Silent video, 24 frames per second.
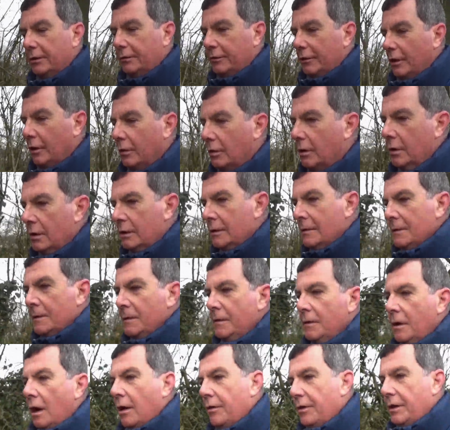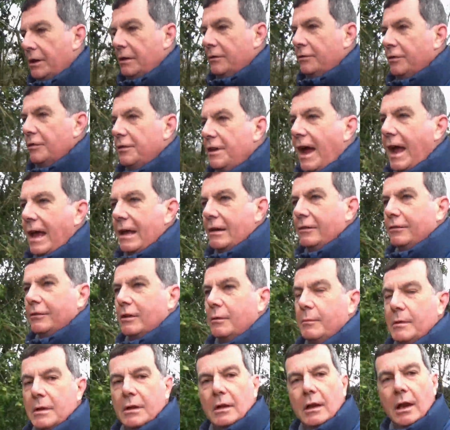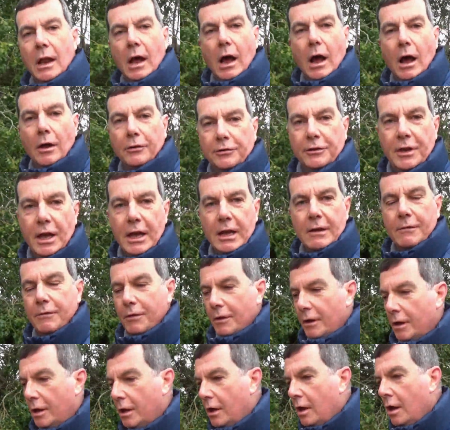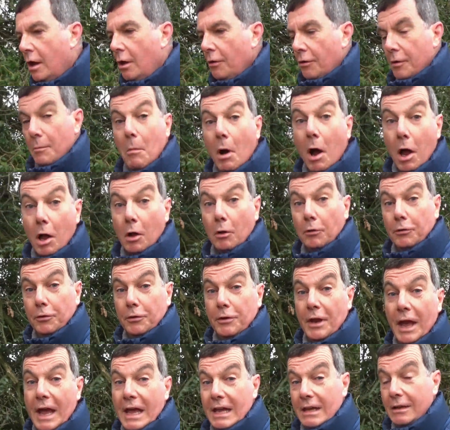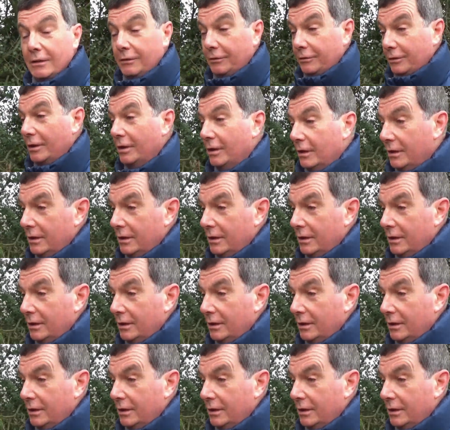So I think today is going to be the last day of the milder days,